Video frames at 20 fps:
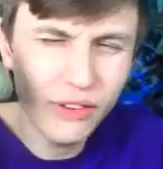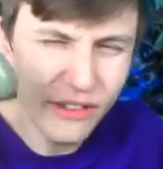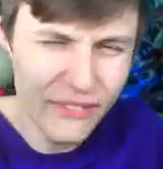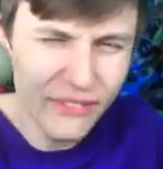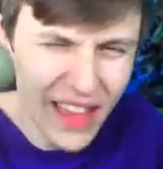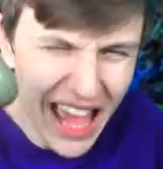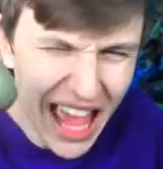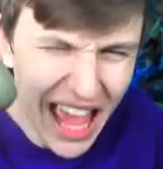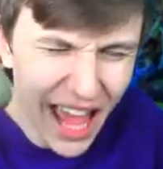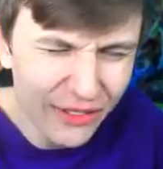I've
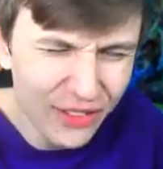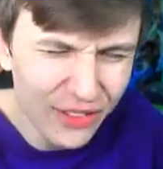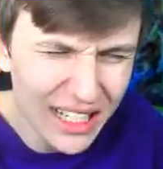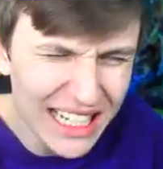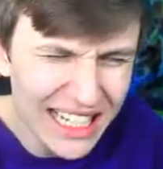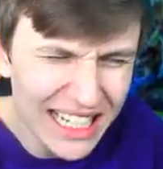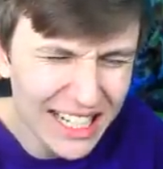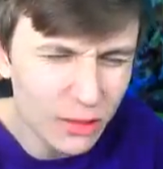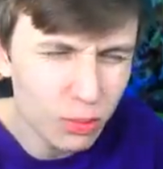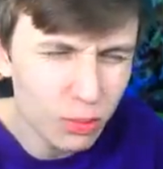ever
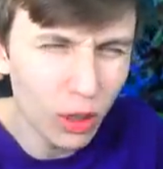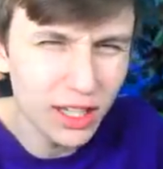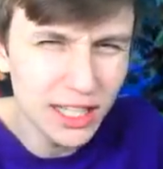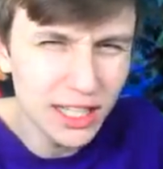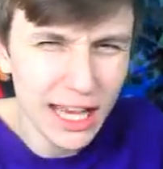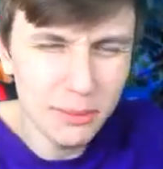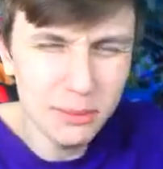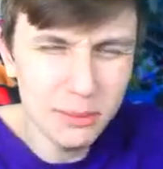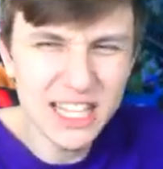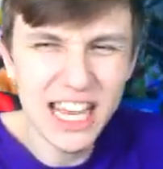needed one
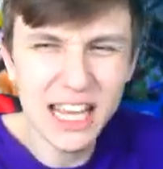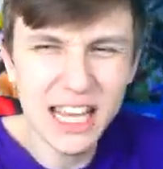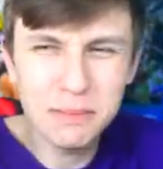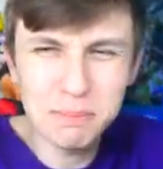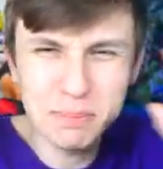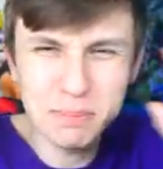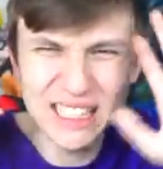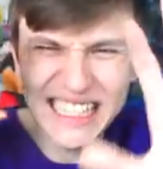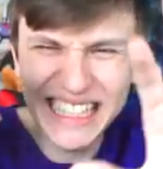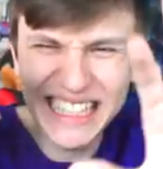chem E A,
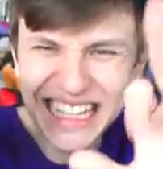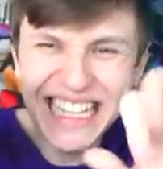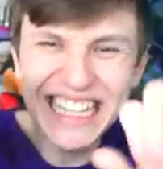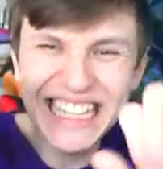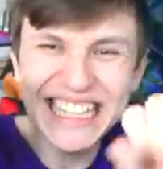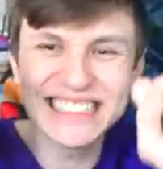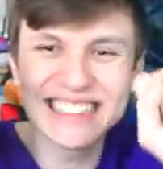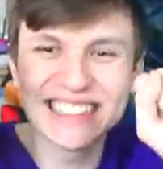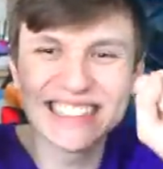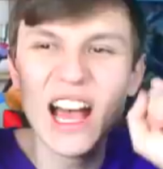
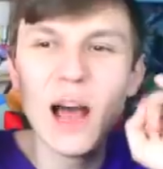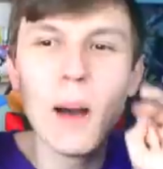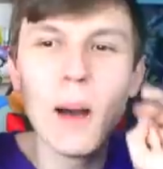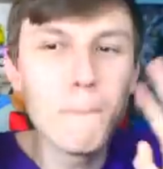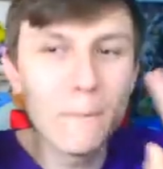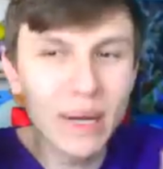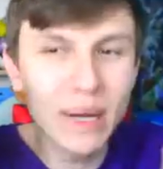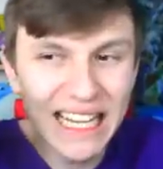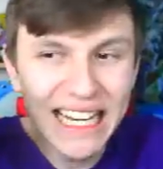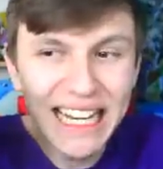please,
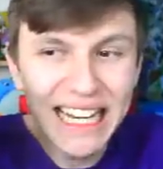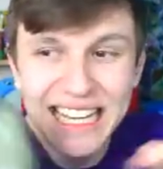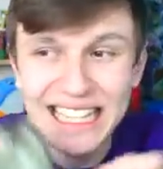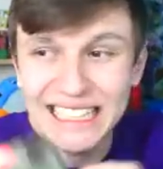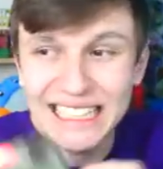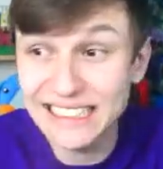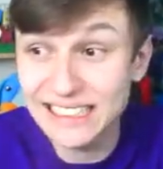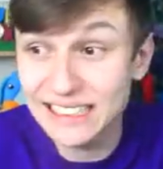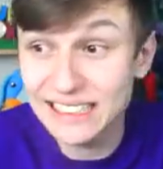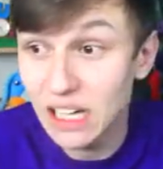
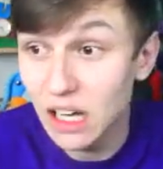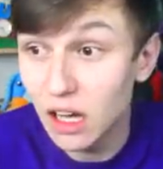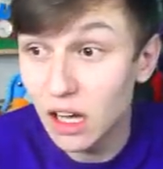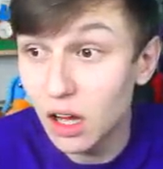please.